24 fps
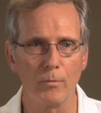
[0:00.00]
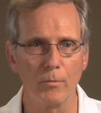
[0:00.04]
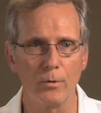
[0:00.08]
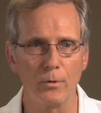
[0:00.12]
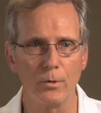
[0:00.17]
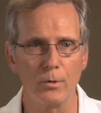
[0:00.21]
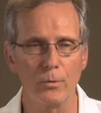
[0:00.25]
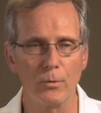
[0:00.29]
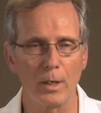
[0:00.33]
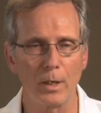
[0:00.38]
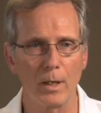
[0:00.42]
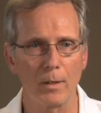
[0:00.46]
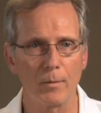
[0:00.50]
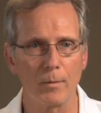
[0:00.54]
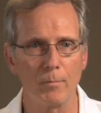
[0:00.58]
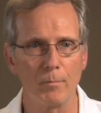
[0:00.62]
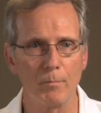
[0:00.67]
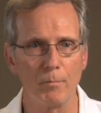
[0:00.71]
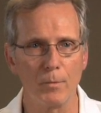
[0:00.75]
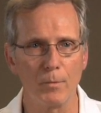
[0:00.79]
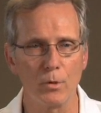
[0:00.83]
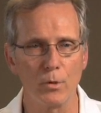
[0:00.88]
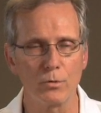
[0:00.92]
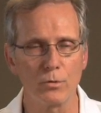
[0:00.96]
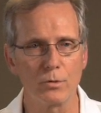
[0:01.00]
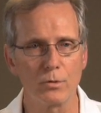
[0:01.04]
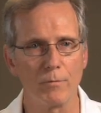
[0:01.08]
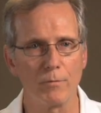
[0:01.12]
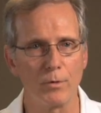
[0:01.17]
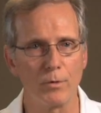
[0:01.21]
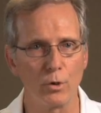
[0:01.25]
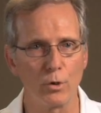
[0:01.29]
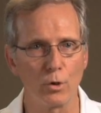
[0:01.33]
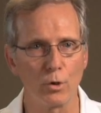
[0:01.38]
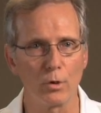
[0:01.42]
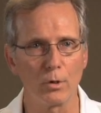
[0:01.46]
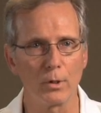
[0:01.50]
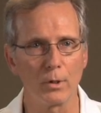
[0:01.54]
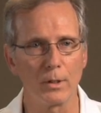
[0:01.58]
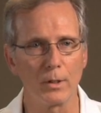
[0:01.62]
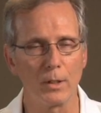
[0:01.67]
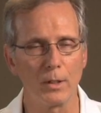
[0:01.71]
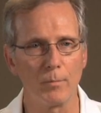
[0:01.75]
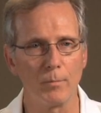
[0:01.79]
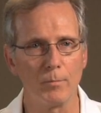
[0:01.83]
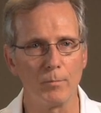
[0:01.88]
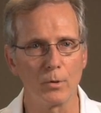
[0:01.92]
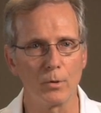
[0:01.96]
throughout most of the
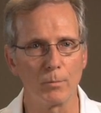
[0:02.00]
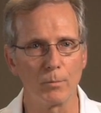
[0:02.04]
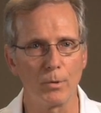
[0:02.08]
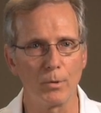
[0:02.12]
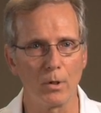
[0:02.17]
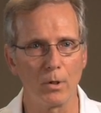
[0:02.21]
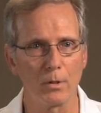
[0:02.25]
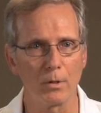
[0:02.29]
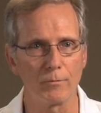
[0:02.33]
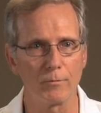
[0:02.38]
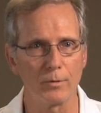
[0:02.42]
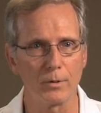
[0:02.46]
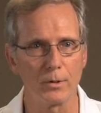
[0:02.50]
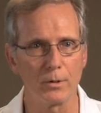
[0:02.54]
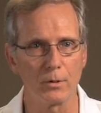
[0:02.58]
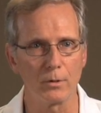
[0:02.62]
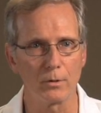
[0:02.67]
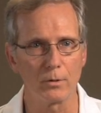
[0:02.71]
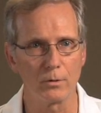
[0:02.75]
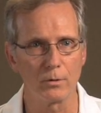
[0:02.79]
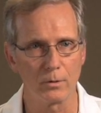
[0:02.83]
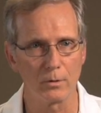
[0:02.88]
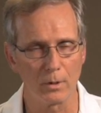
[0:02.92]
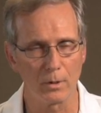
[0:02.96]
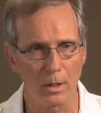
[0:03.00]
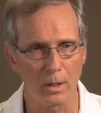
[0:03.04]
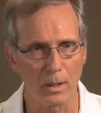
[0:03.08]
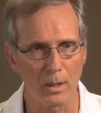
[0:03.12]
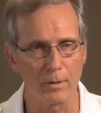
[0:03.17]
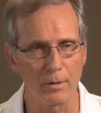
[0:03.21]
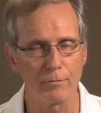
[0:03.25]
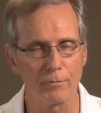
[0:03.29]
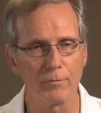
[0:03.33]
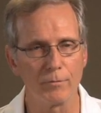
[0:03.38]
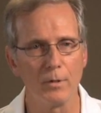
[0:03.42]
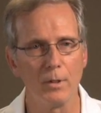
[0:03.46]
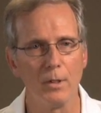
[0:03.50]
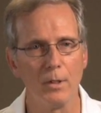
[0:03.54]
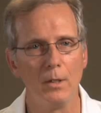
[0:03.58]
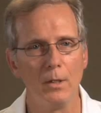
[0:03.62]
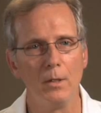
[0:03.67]
early and middle part of adulthood life,